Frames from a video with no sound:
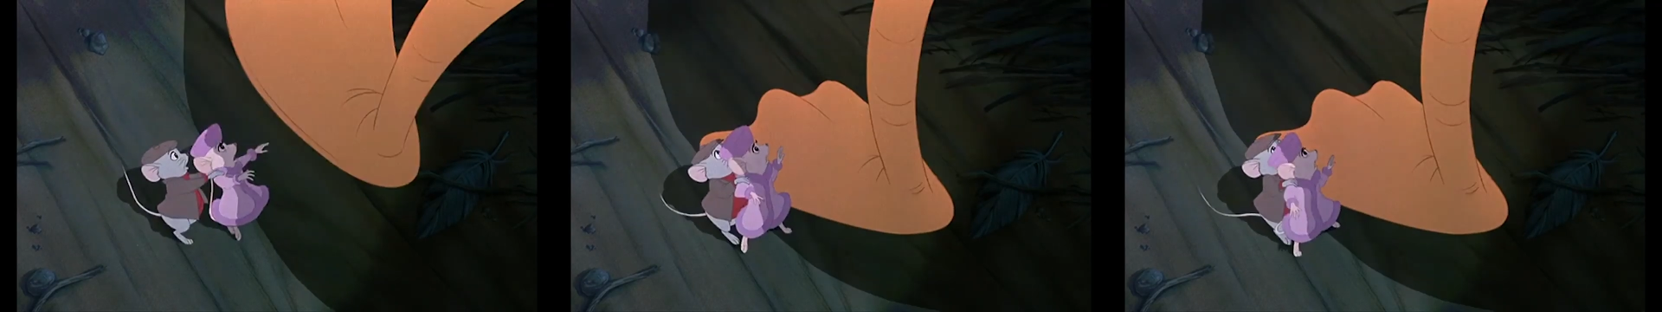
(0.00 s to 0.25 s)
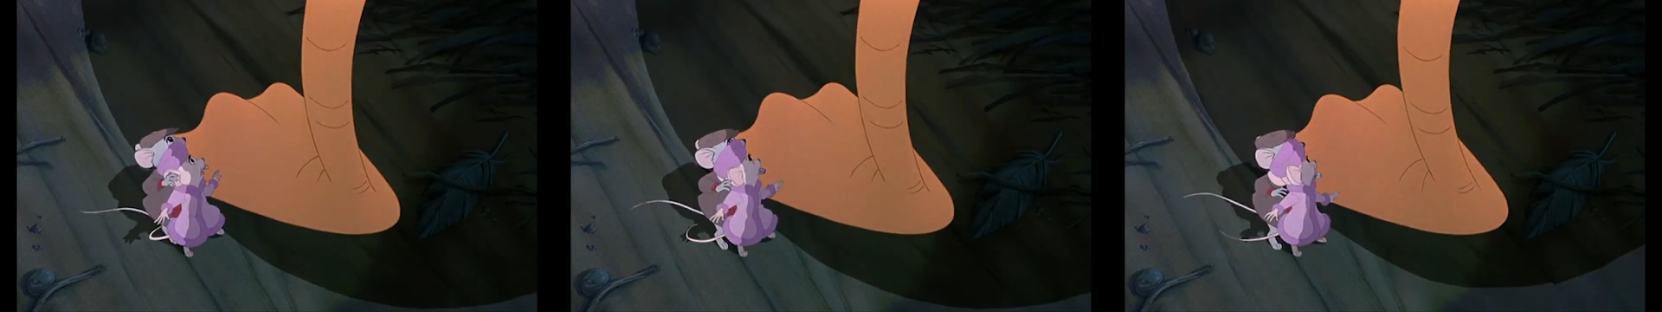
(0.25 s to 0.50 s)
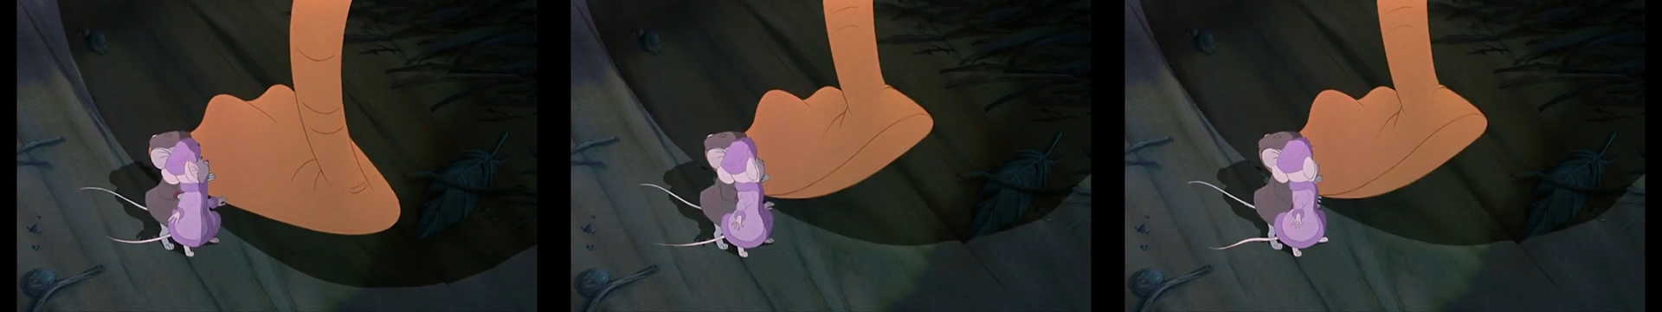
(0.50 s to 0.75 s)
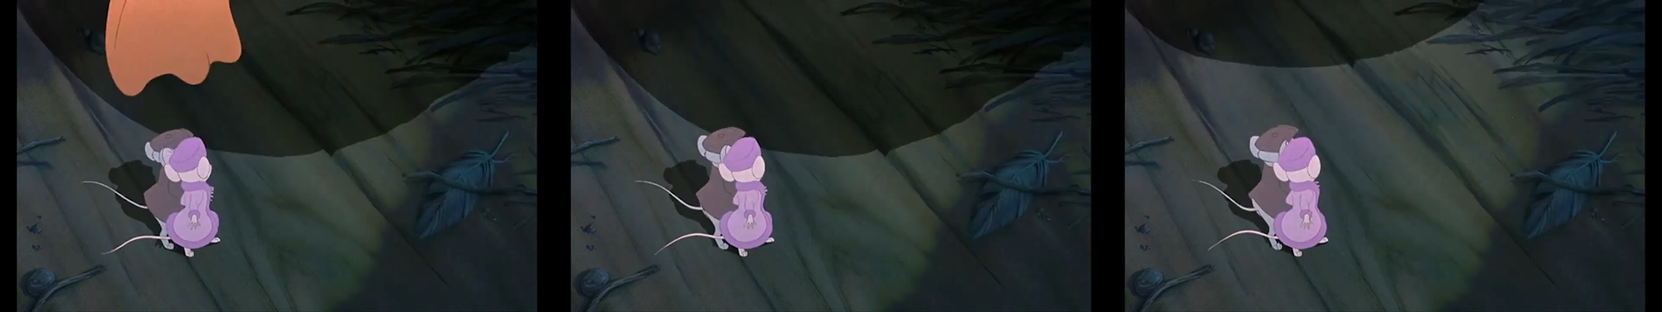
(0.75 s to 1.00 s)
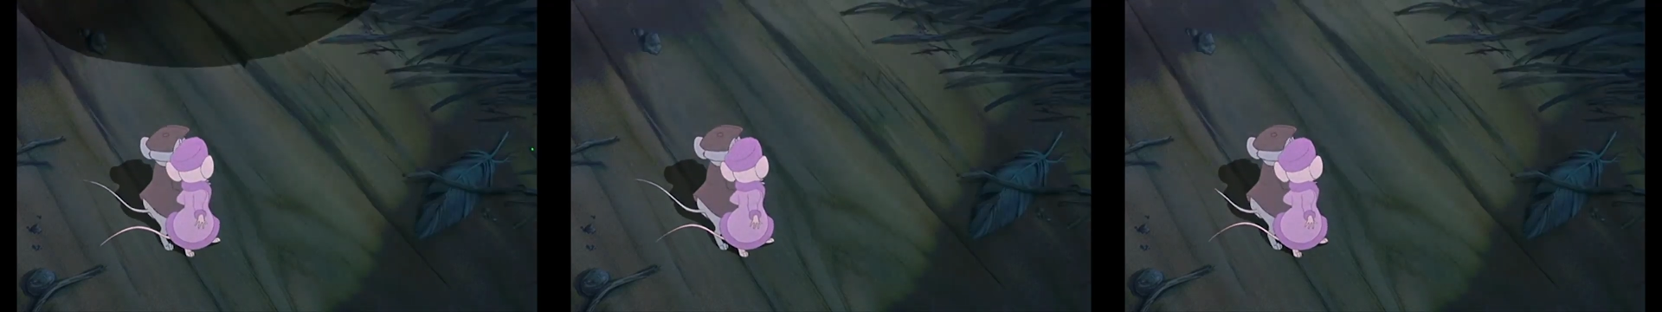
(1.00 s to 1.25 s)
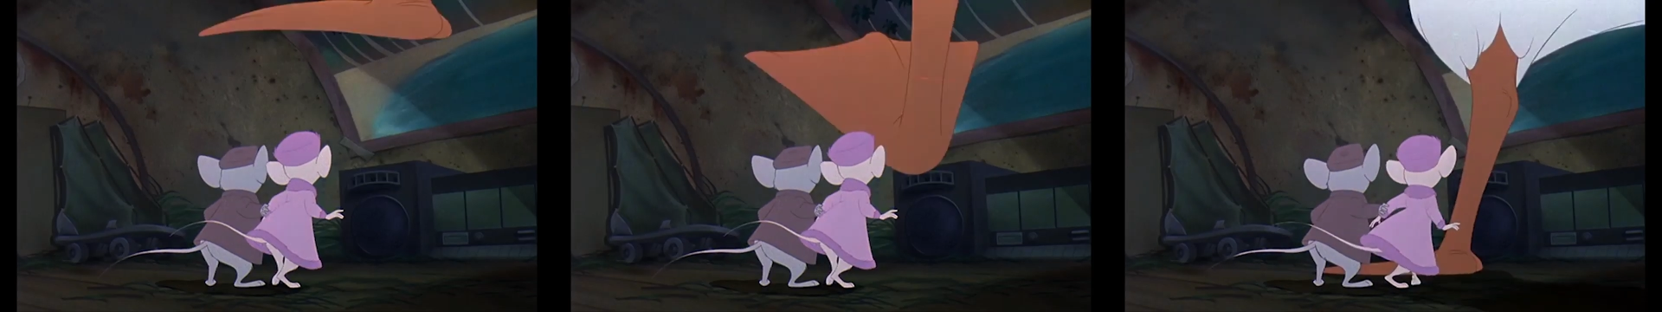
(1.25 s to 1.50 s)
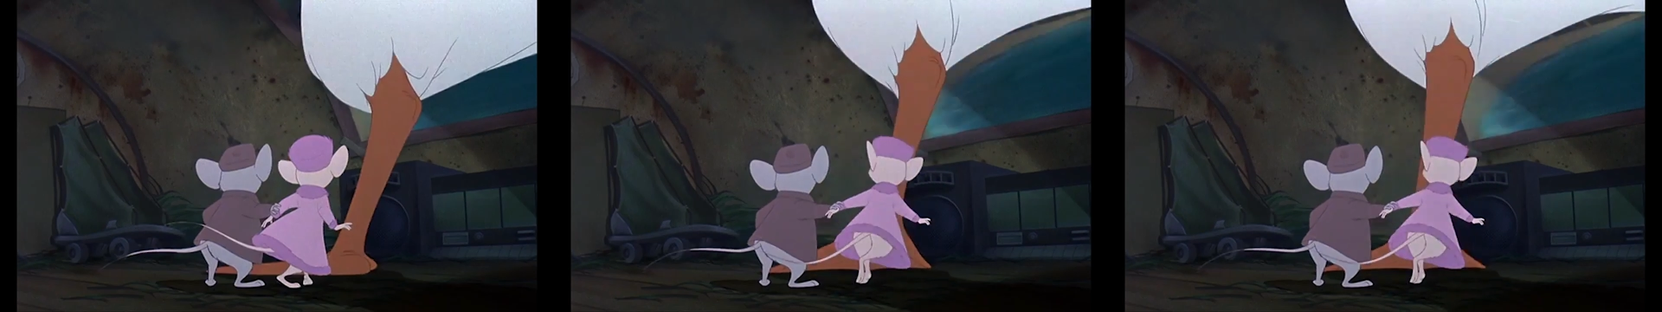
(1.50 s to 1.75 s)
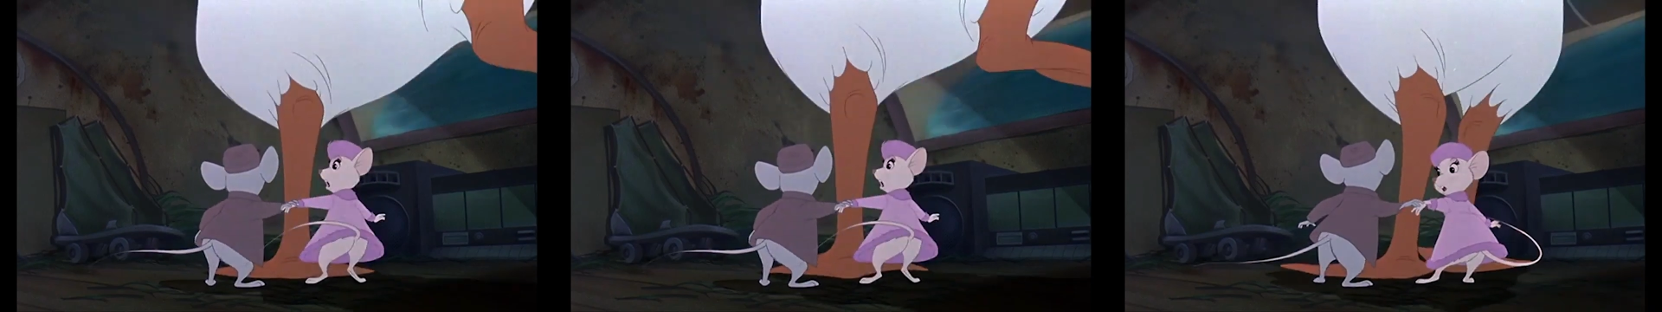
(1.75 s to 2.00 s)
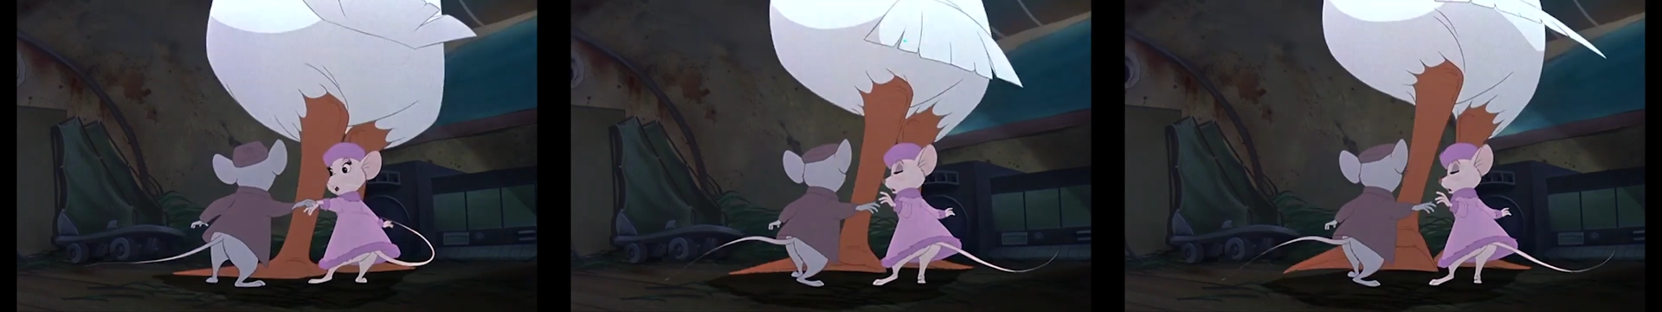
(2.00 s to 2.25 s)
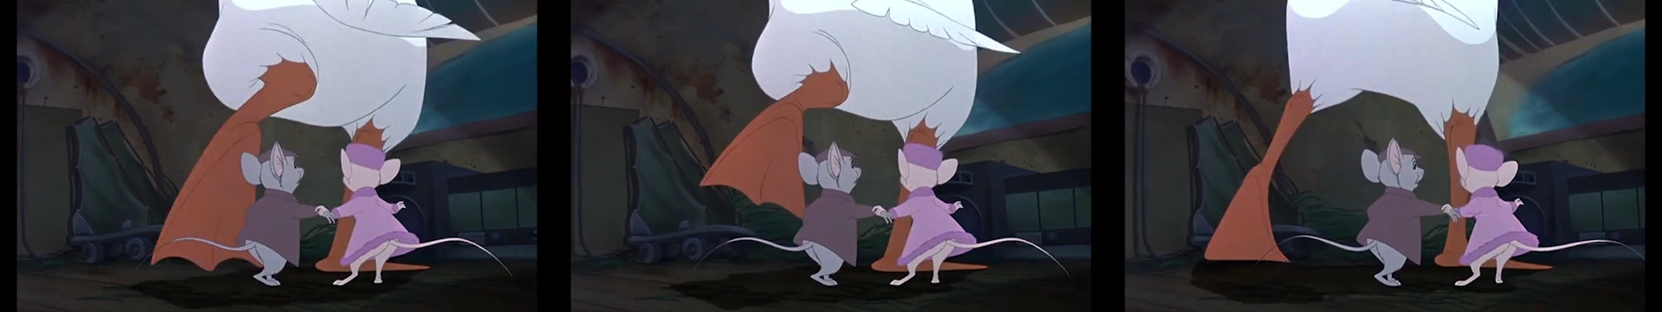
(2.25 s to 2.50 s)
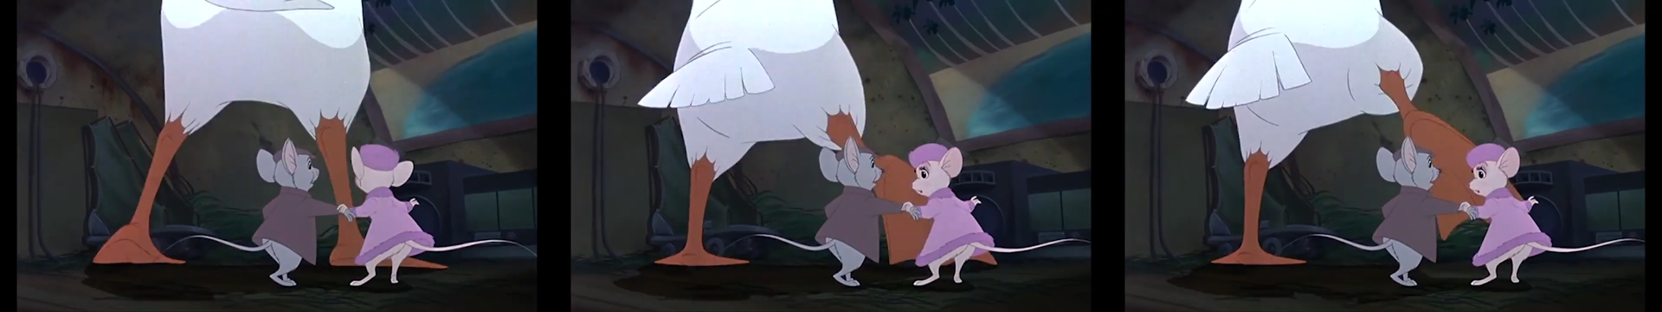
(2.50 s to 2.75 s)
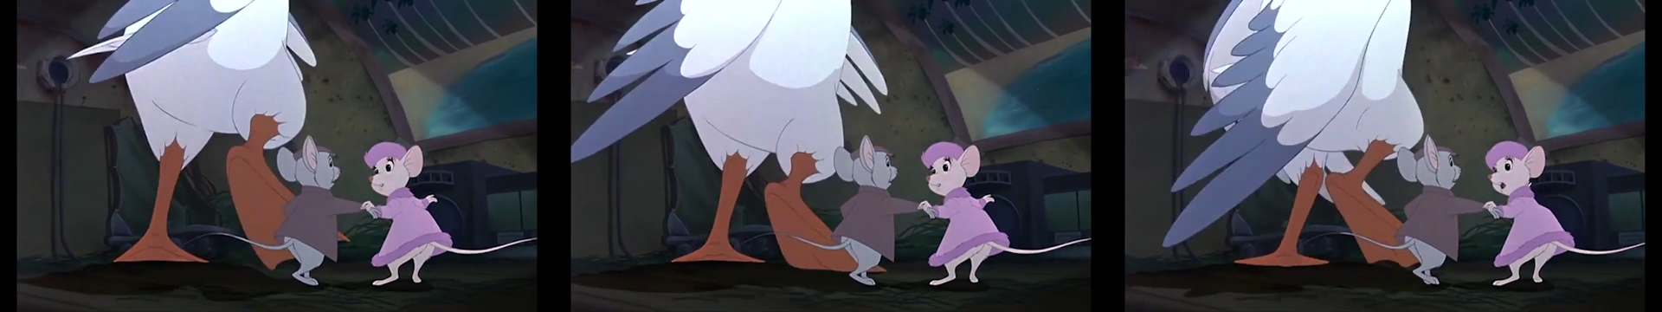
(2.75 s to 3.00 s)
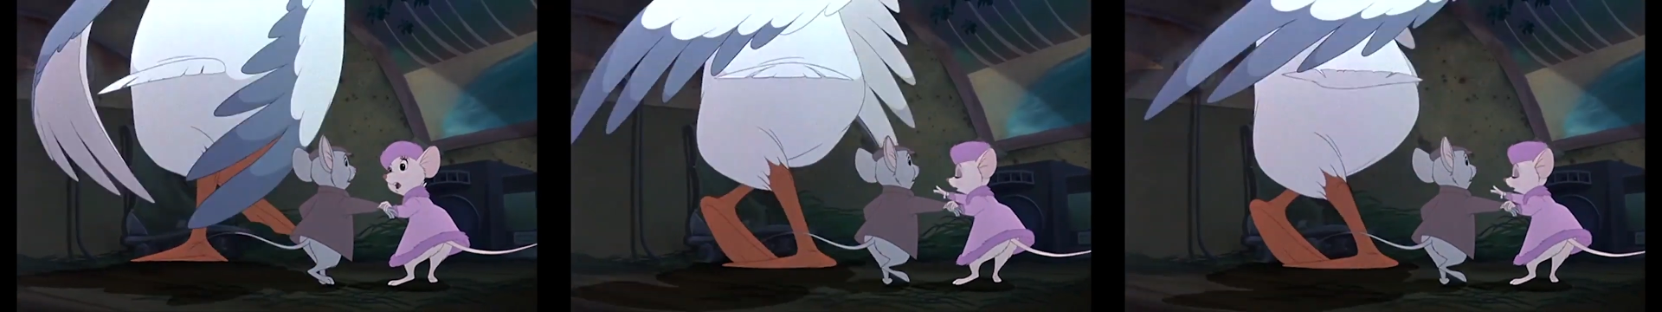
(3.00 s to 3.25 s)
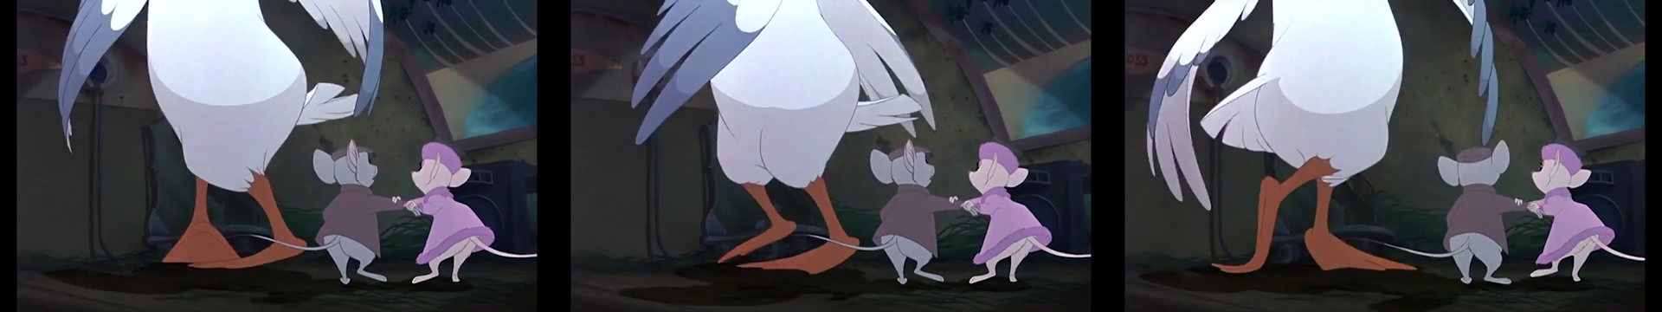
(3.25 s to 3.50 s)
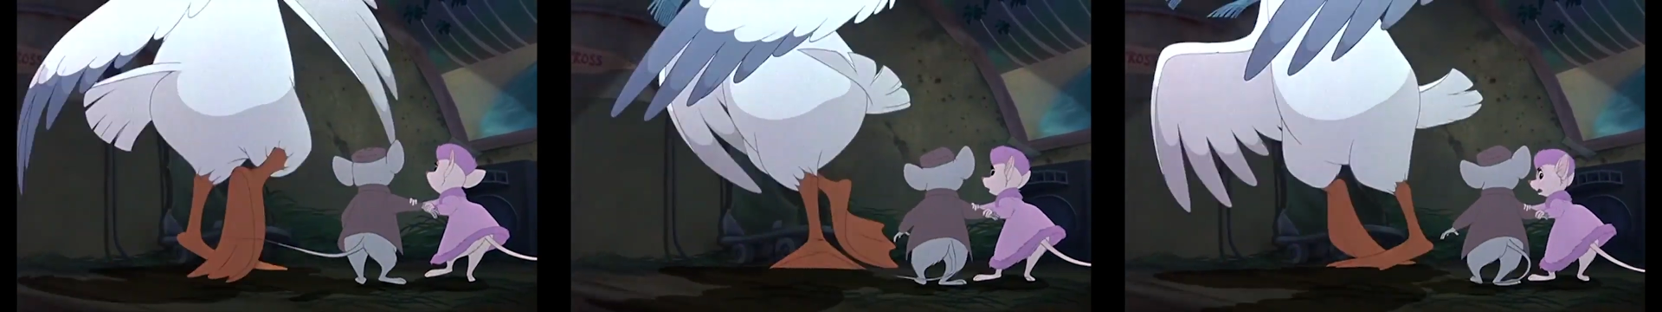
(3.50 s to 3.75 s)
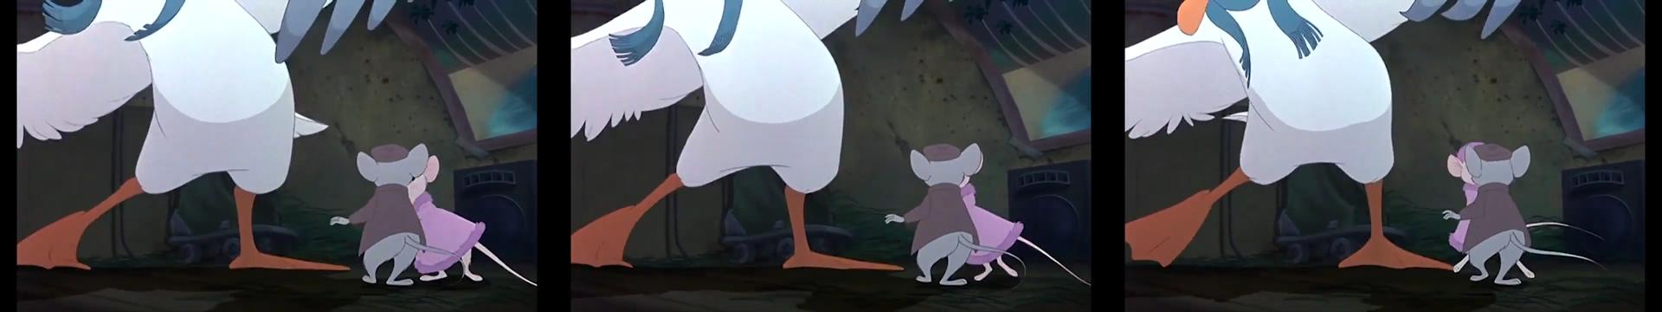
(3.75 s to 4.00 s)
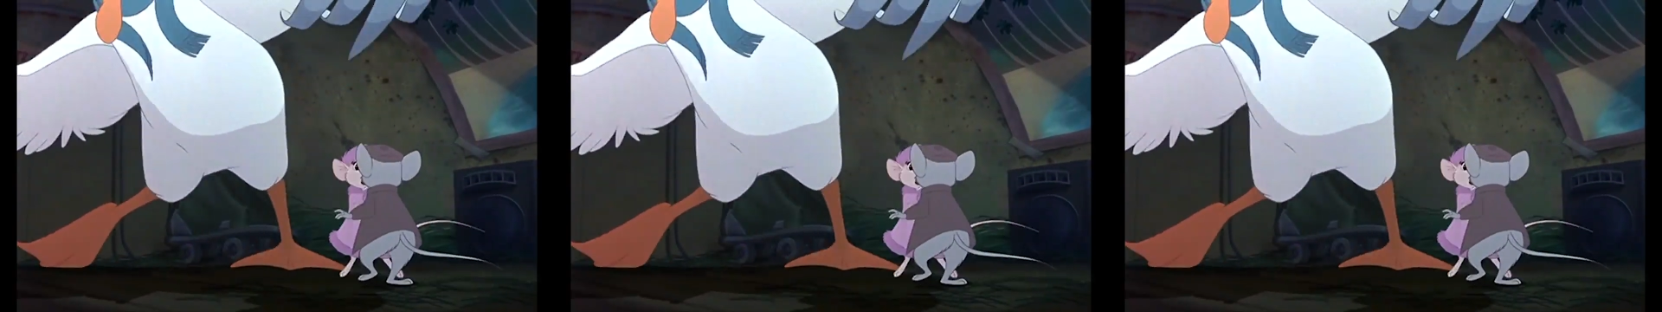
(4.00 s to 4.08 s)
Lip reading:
(no speaker visible)